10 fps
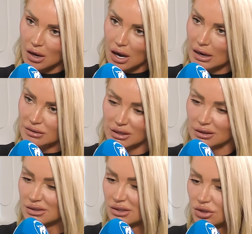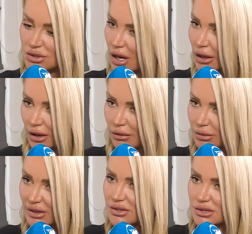and I was like, listen, just sell it how
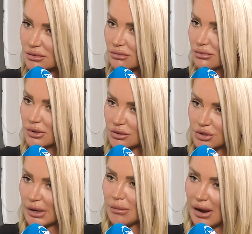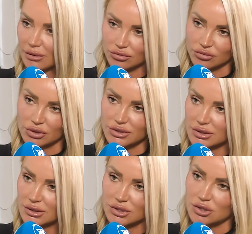you want you know, it's twenty pound
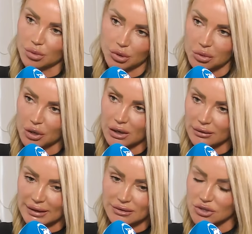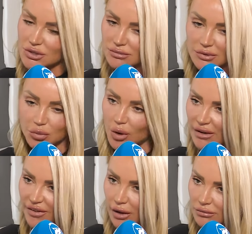routes, it's double the money, like just
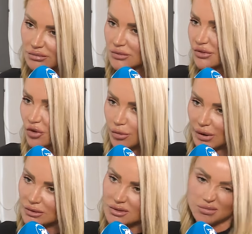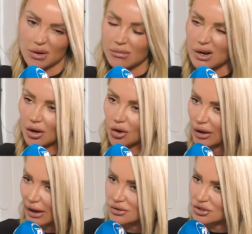whatever. It's four minutes, a minute
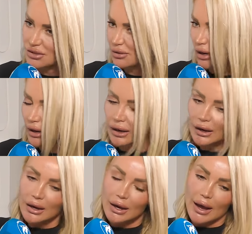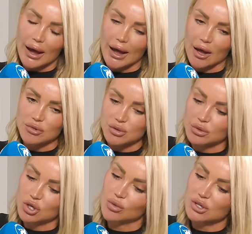longer. Just um so I
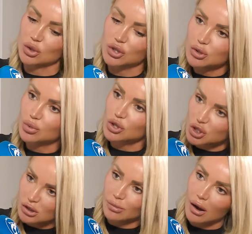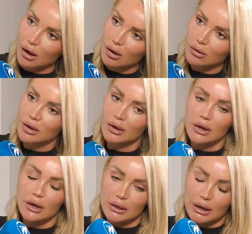was always looking to push the bar.
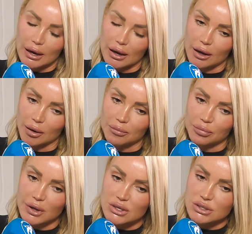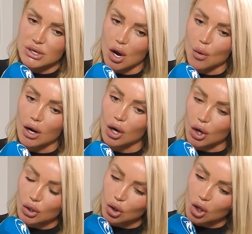Um so a
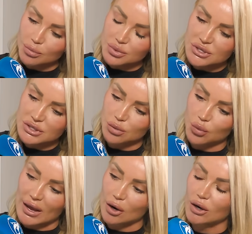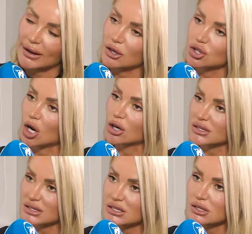lot of clubs work on like a dollar
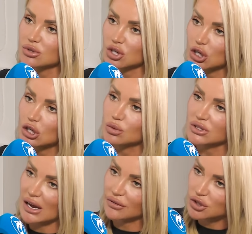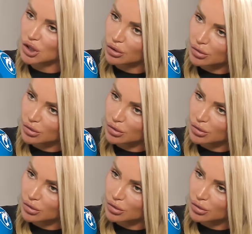system. So you would have to go